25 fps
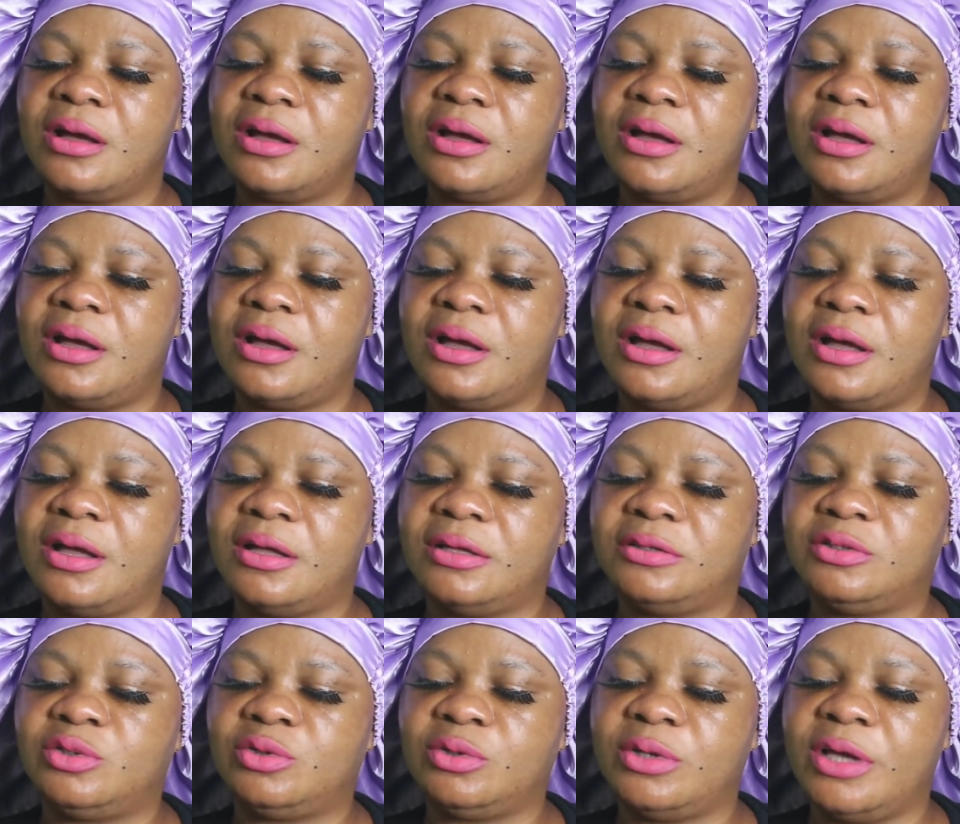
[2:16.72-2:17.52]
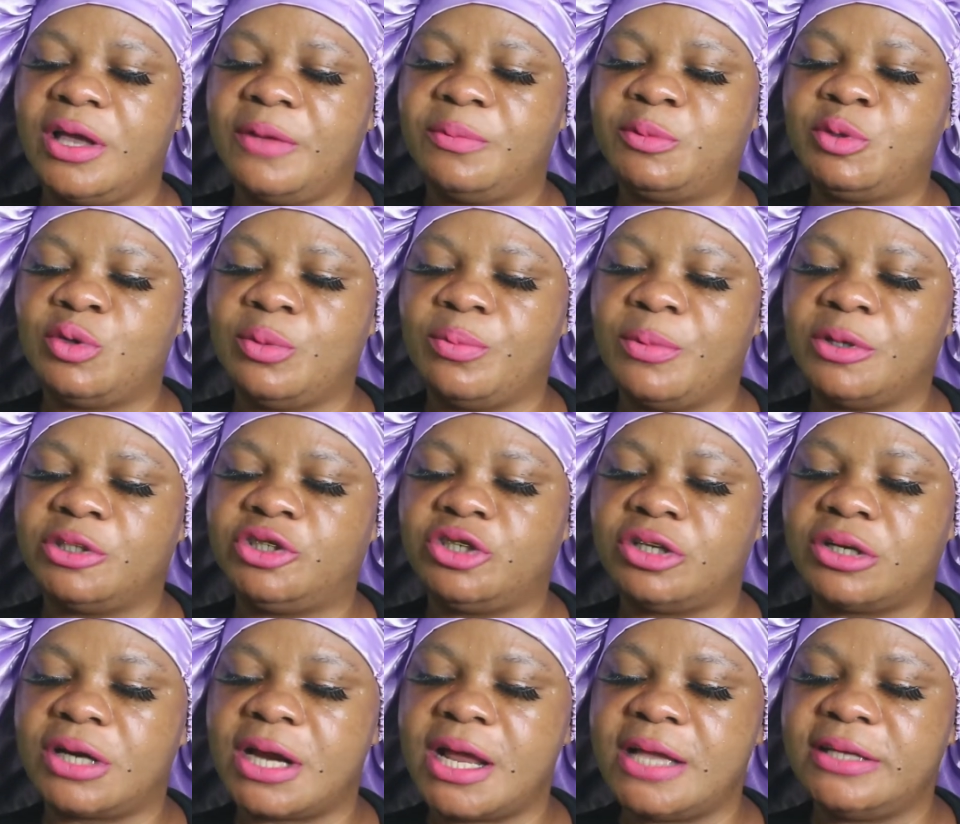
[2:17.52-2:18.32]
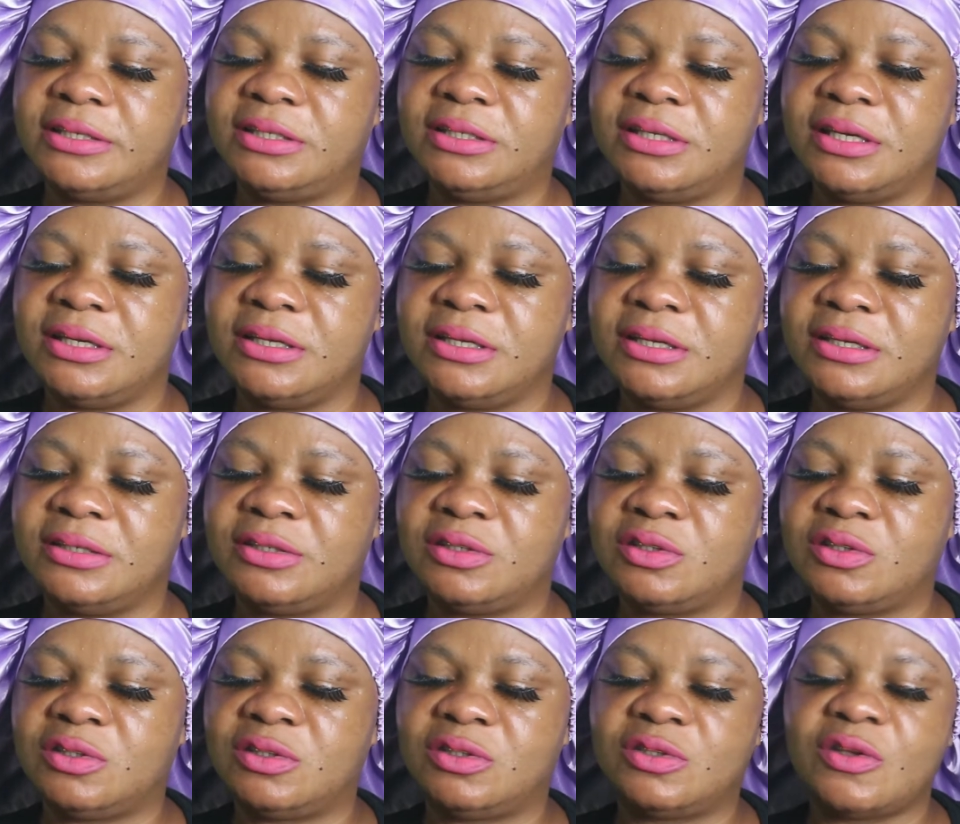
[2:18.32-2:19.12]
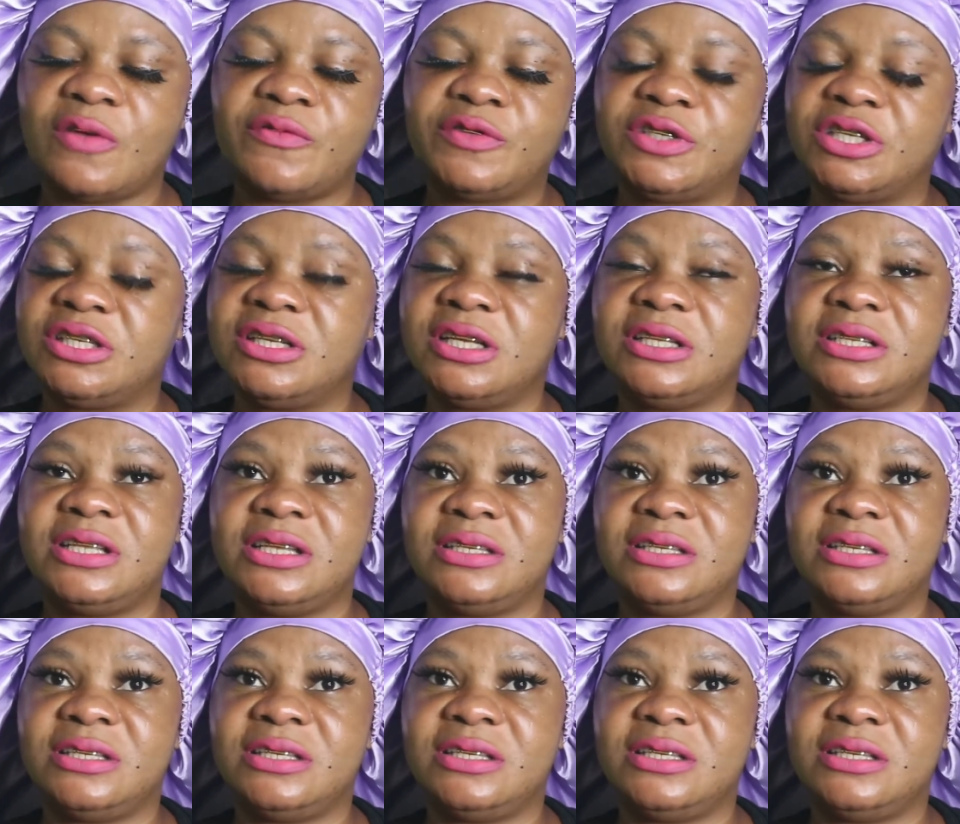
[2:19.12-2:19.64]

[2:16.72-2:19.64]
to help to moisturize the softening